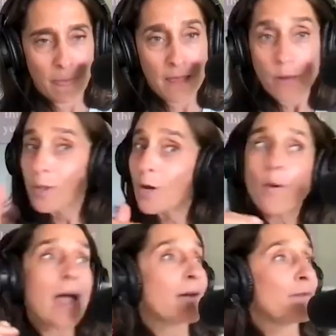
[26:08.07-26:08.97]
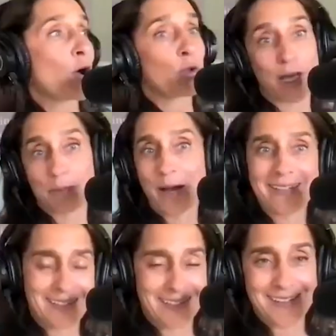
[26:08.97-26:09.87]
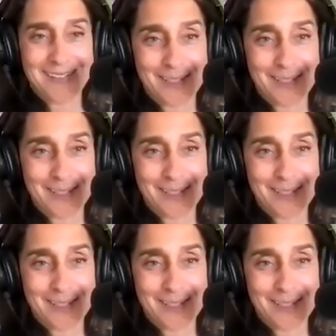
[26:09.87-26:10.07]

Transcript: and that we don't have all dumb ideas.